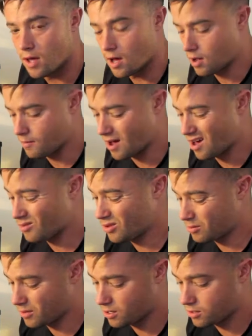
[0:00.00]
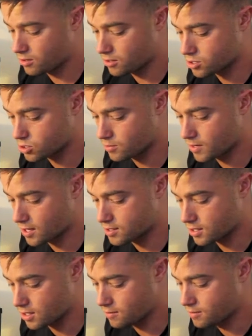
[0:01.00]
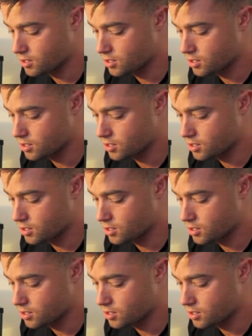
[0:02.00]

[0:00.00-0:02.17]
I'm only planning on doing a short amount of time,